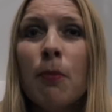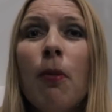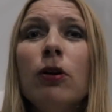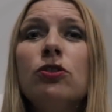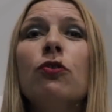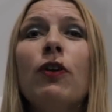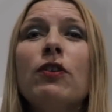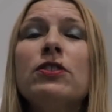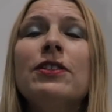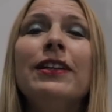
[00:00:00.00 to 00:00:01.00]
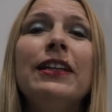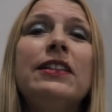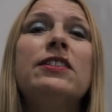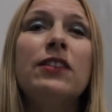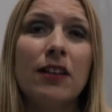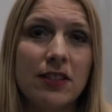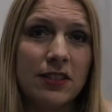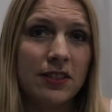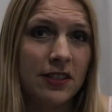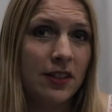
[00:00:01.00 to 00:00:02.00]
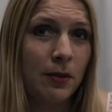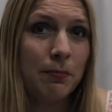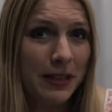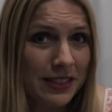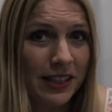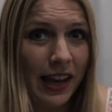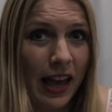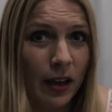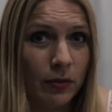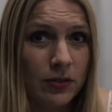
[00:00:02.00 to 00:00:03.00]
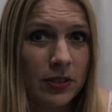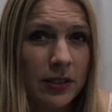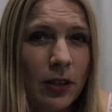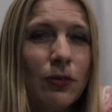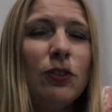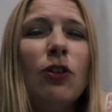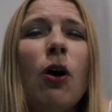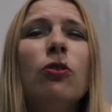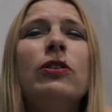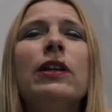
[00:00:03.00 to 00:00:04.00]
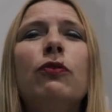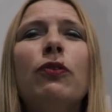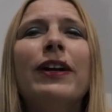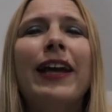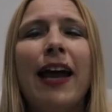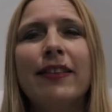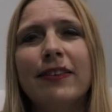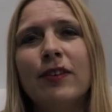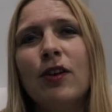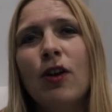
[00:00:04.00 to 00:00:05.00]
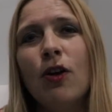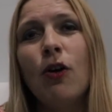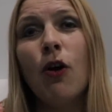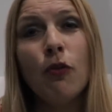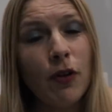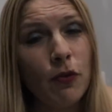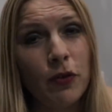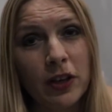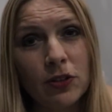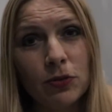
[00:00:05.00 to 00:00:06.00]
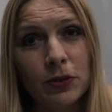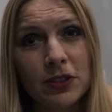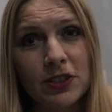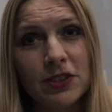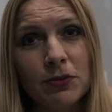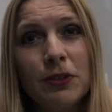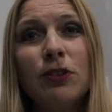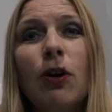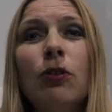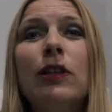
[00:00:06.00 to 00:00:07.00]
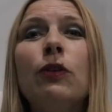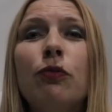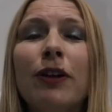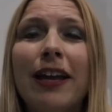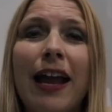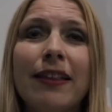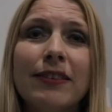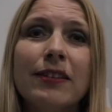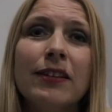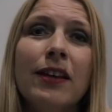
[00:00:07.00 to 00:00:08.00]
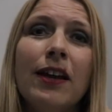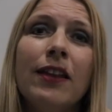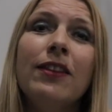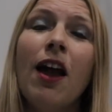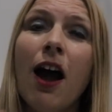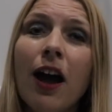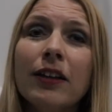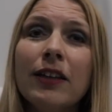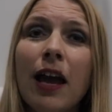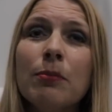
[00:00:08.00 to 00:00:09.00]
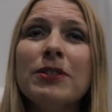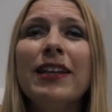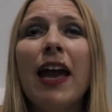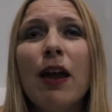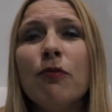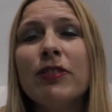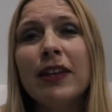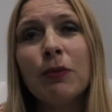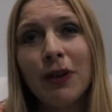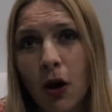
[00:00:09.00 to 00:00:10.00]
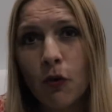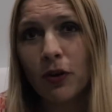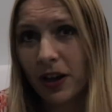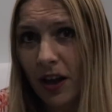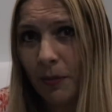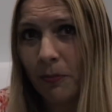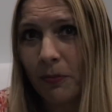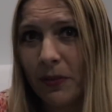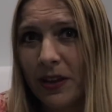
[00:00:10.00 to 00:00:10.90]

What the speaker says: Most of us lead such busy lives that we totally forget of our victories. We totally forget the hard times and everything we overcome.